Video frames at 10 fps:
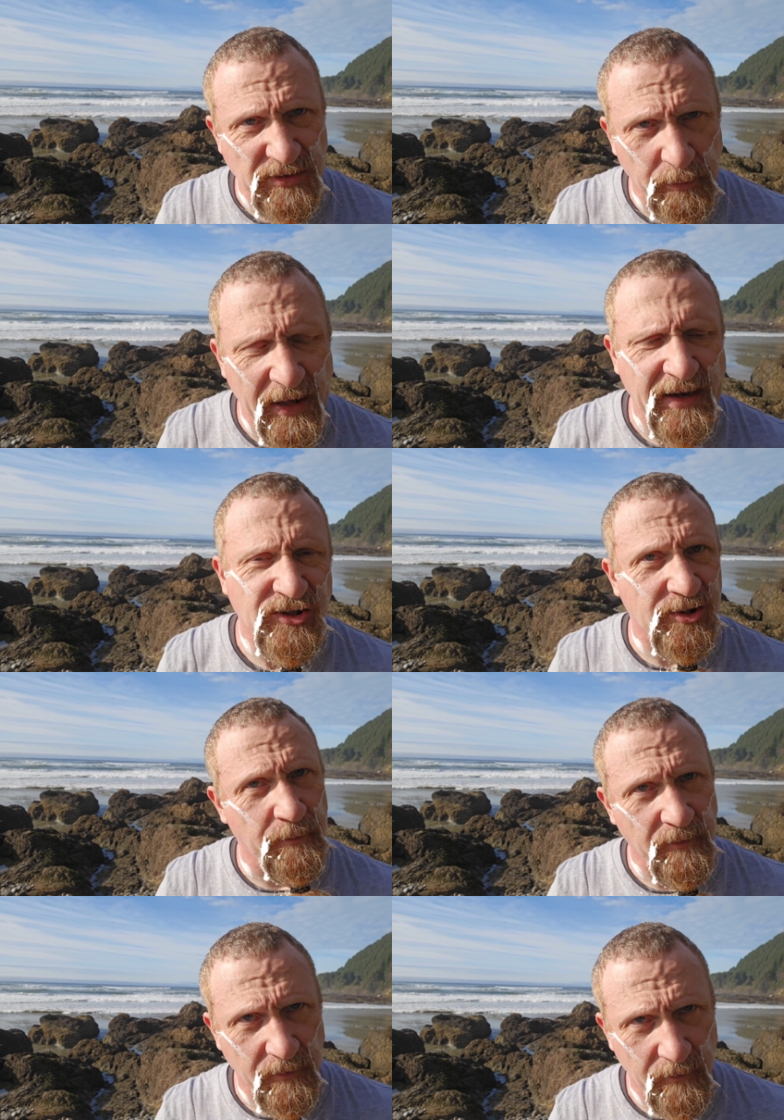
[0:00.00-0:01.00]
or splash,
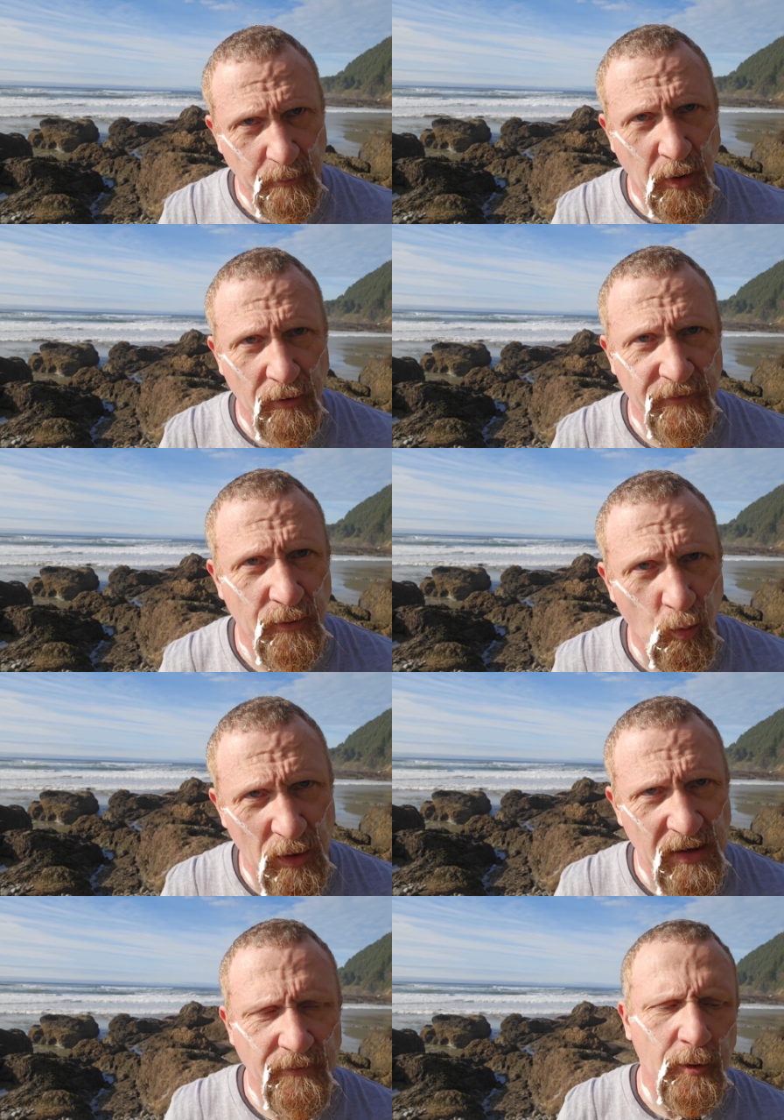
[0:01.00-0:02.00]
parfum,
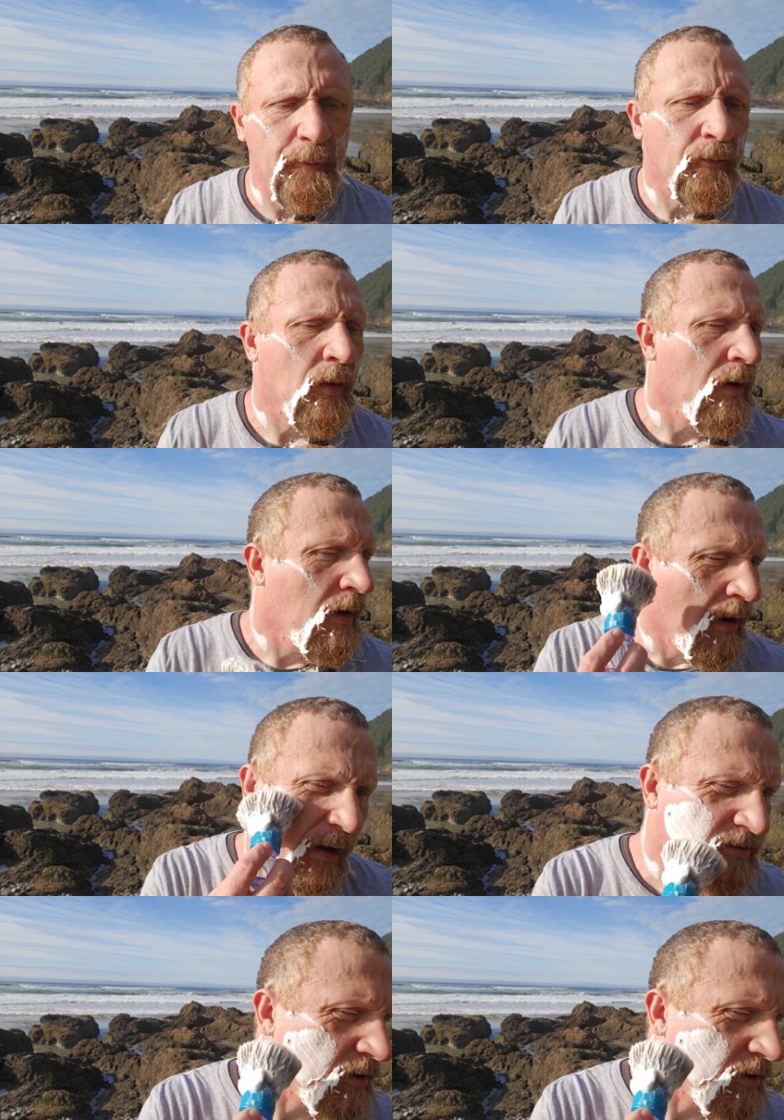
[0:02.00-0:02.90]
whatever. And